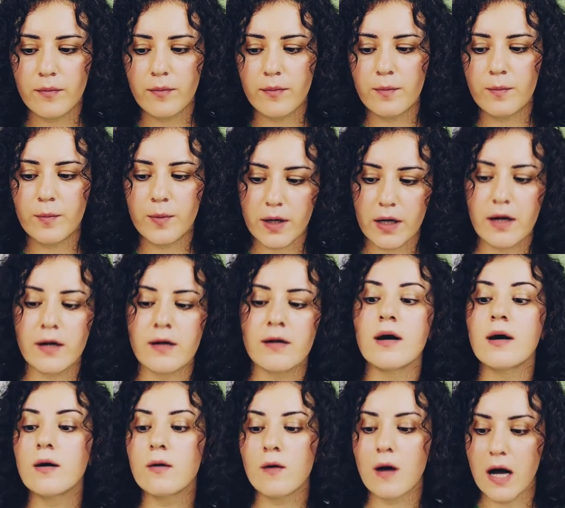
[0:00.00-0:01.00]
But I
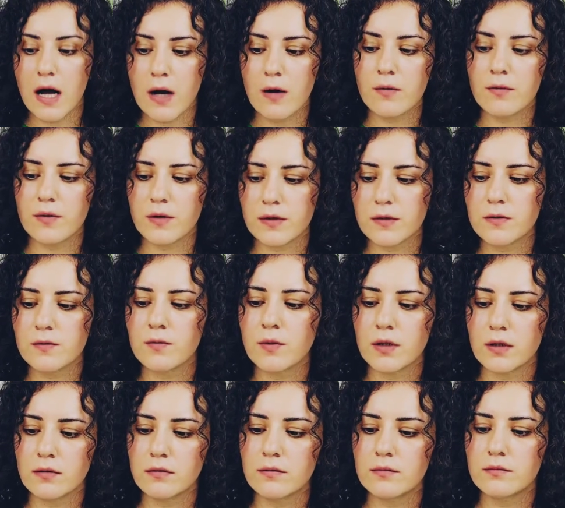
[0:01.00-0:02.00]
know how this
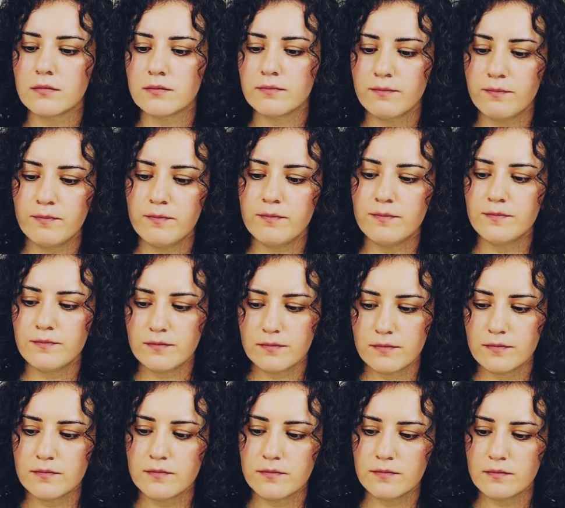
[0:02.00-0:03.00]
will
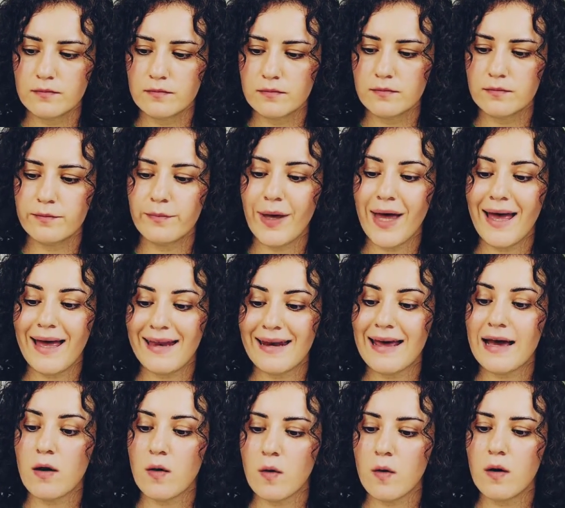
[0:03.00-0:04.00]
pan
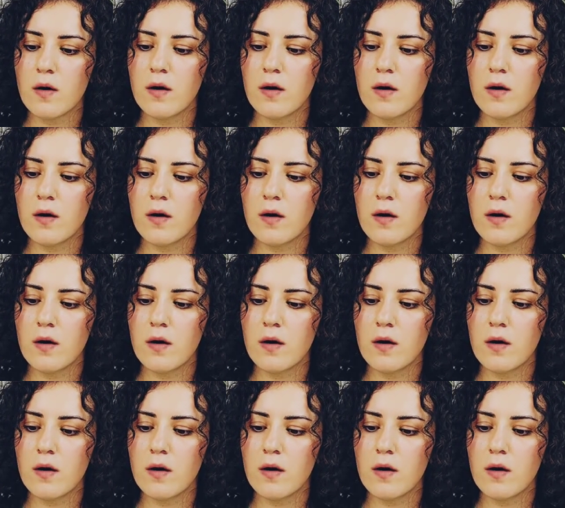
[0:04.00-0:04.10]
out.